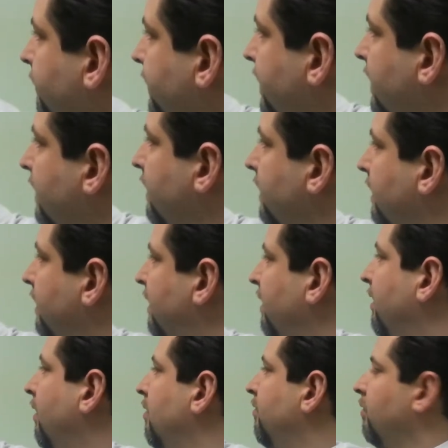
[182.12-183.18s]
the
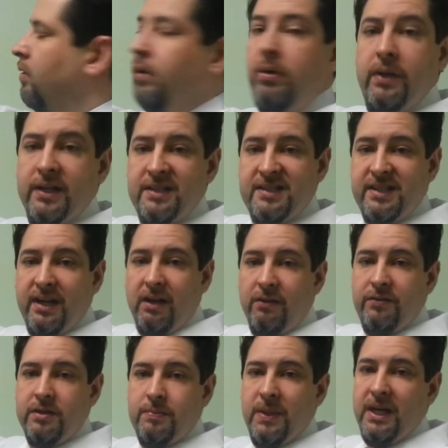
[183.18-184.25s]
nerve root
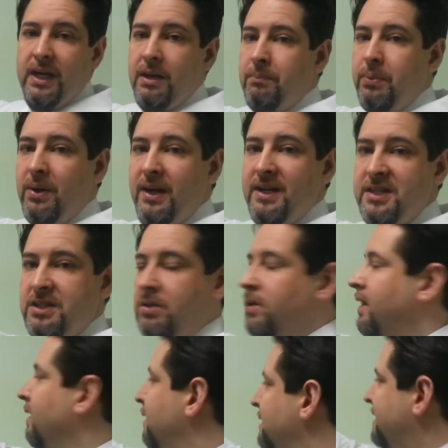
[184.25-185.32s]
itself is being compressed or
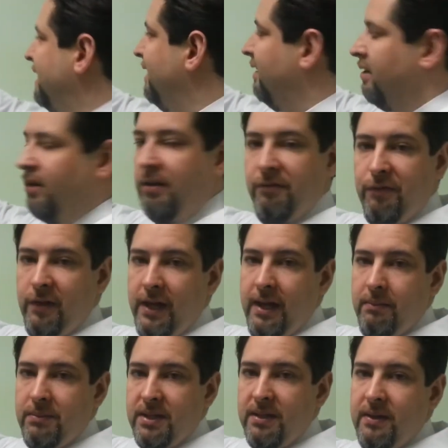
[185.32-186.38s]
irritated or
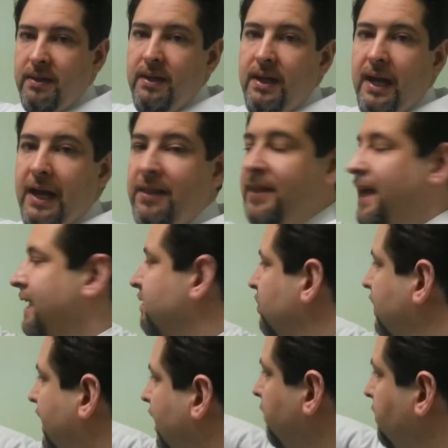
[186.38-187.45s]
inflamed. And that's
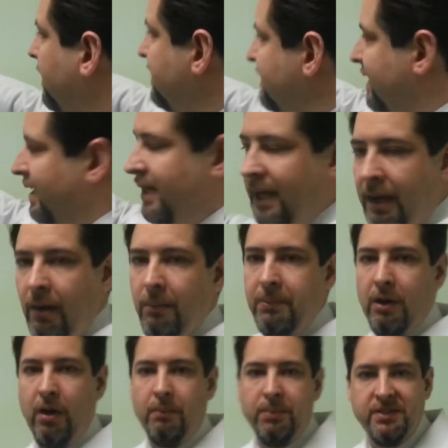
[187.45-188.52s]
where chiropractic can help
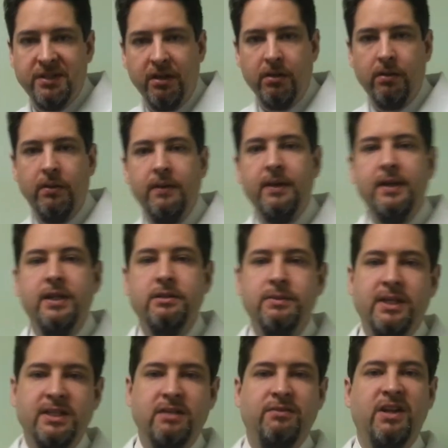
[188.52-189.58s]
carpal tunnel, is
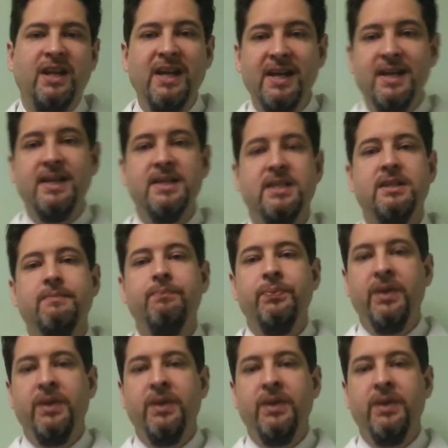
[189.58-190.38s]
because if it is,